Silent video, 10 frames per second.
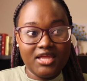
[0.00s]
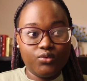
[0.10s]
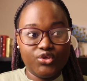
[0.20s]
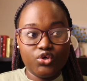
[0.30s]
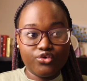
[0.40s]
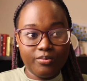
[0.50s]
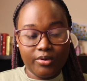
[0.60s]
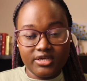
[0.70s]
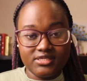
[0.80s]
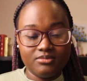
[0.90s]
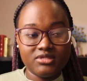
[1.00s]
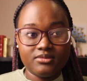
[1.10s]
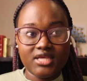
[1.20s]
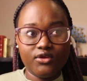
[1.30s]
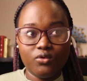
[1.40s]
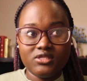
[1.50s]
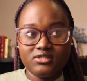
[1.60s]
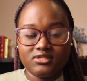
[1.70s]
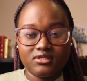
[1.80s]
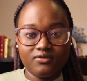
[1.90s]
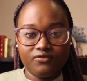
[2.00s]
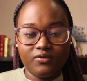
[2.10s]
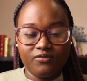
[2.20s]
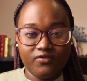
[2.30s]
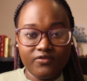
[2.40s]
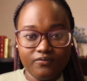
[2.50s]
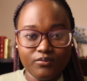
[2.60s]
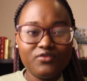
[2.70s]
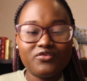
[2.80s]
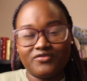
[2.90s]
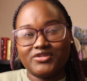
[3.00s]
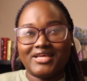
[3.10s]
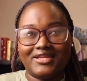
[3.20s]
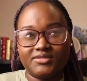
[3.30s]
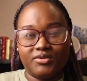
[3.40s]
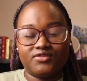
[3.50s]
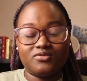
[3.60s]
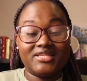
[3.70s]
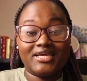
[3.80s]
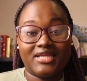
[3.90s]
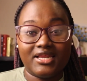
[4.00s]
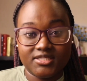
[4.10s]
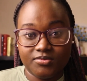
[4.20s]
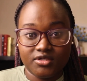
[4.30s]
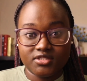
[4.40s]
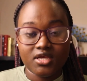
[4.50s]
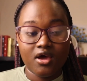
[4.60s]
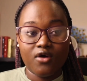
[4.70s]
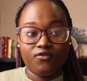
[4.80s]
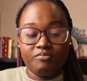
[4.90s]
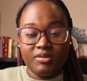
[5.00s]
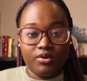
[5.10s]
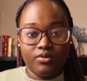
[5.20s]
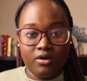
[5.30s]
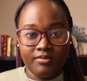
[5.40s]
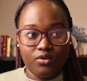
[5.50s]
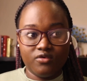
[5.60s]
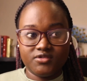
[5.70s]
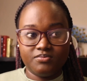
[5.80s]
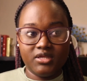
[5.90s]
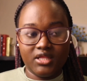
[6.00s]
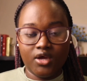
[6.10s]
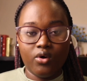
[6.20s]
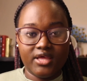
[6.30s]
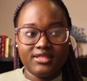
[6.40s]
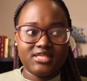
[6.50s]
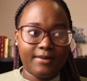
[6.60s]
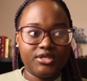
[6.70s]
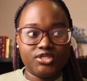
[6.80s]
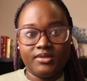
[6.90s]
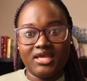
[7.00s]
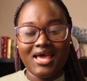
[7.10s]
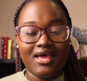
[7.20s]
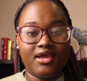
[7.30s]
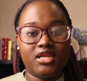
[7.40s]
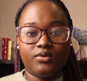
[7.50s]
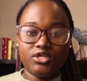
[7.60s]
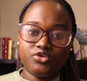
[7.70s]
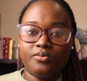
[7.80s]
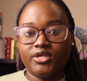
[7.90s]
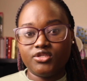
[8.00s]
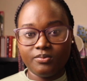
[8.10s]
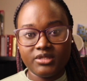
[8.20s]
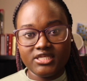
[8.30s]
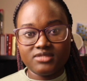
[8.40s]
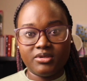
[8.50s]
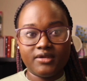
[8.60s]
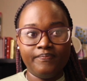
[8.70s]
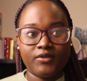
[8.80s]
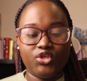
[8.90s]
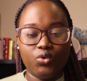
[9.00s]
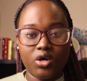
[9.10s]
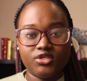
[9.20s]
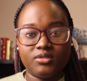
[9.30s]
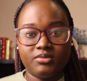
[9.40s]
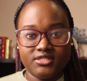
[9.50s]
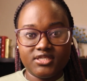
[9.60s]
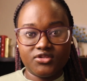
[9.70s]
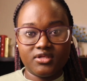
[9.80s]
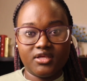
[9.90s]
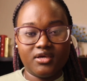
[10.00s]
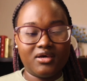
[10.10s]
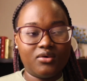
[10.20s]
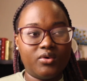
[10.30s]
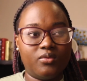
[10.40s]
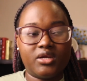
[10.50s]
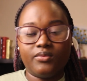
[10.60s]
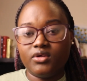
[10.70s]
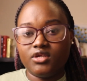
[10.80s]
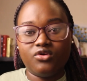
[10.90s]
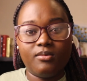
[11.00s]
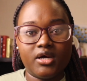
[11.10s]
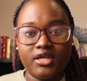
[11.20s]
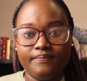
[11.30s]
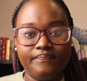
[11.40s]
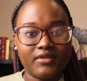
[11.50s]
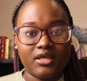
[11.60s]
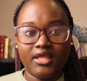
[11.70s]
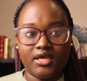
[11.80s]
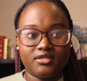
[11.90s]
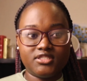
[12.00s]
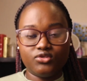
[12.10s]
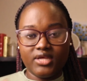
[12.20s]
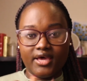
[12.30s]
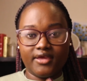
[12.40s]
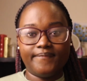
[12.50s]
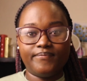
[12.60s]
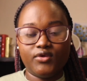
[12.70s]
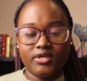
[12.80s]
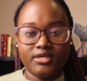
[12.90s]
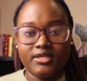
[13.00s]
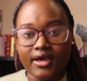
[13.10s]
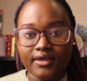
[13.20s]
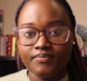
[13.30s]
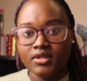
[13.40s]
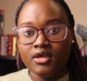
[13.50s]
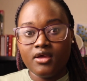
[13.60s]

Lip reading: And when you go report it, sometimes I know this is from not from first-hand experience, from second-hand experience, from people around me who have been like, oh yeah, this happened to me and I wanted to report it to the police. But you walk into the police station, they're like, well, what are we going to do about it? Like, did you die? You didn't die.